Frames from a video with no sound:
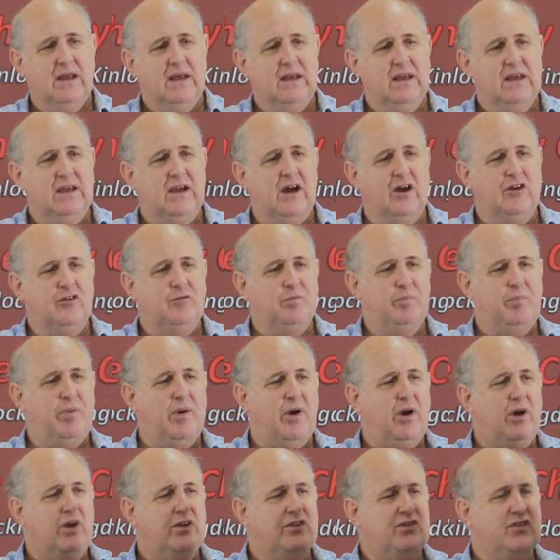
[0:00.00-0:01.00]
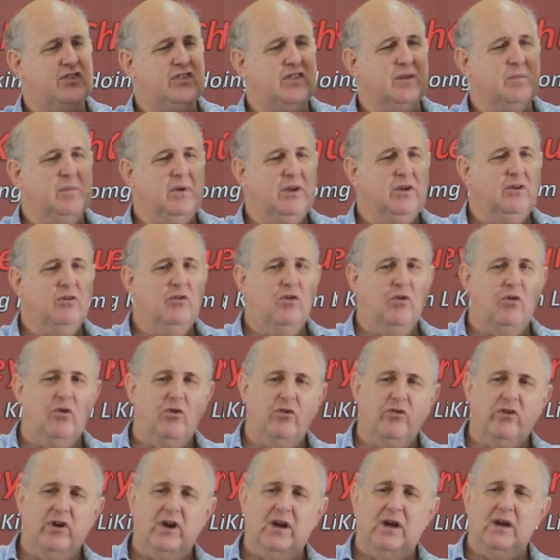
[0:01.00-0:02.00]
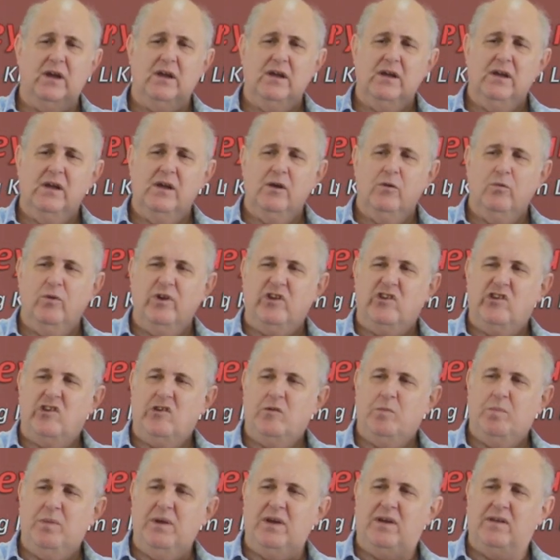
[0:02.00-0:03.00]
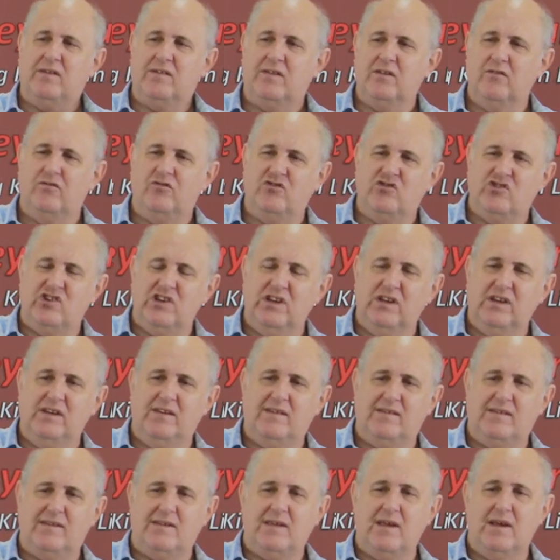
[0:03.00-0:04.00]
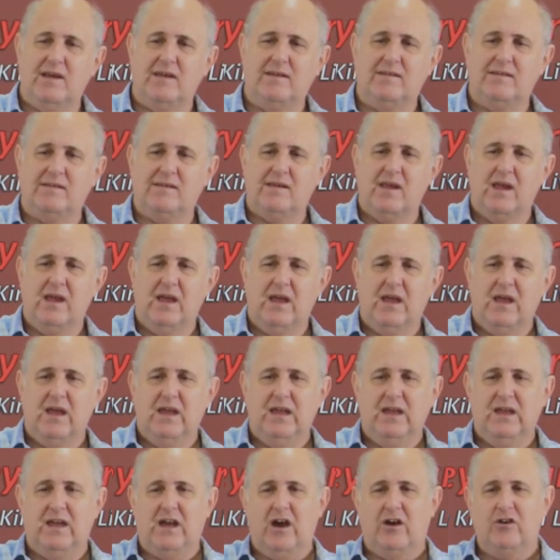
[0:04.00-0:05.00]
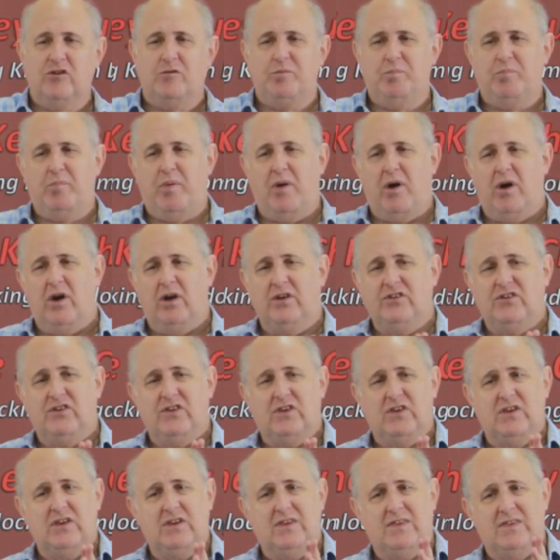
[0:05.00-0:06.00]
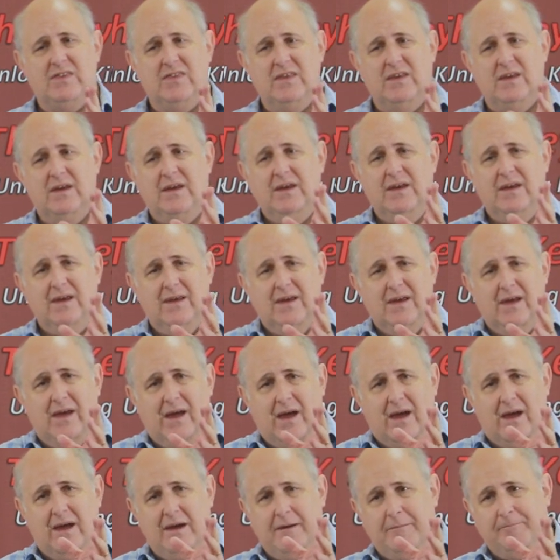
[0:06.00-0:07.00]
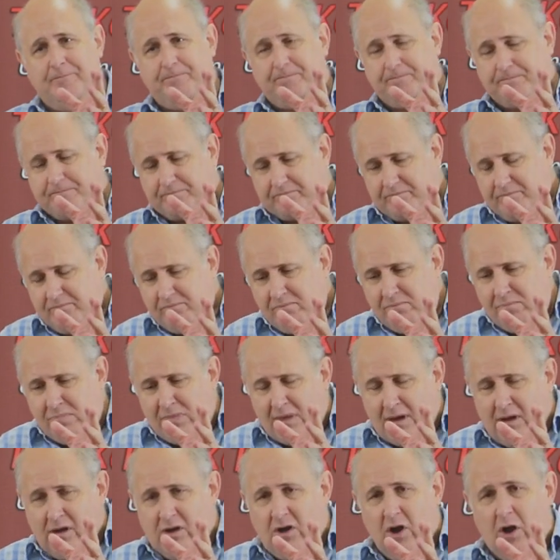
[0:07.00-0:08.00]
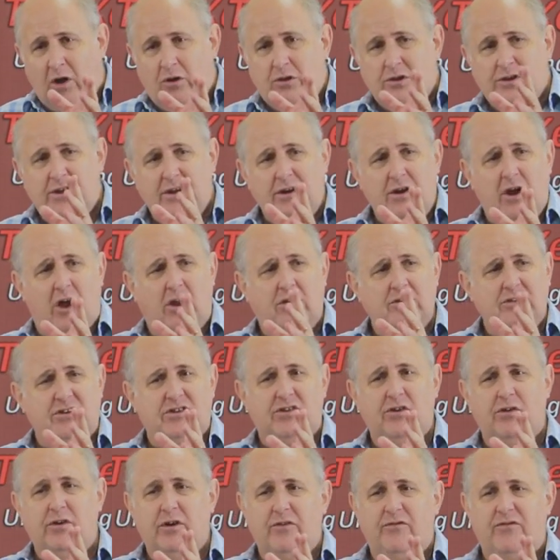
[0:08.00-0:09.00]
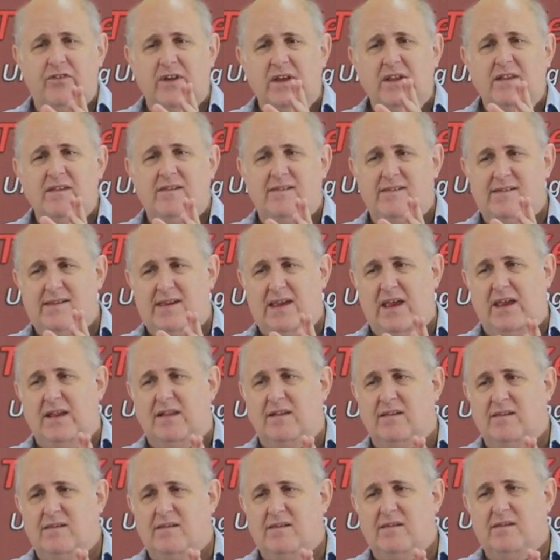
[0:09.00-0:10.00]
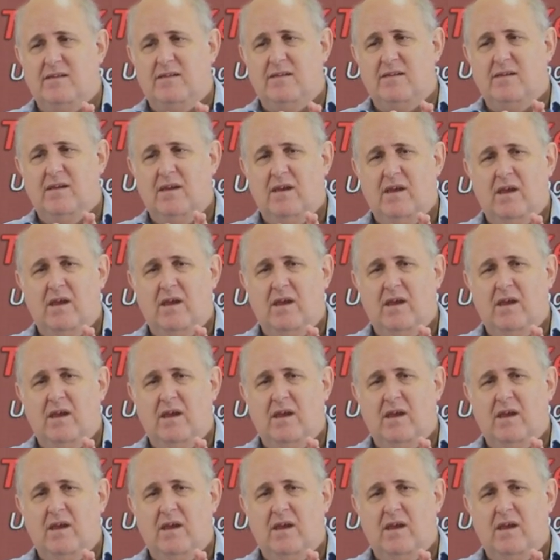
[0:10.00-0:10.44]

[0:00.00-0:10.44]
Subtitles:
He goes past the menorah, which speaks of Jesus. He goes past the golden altar of incense.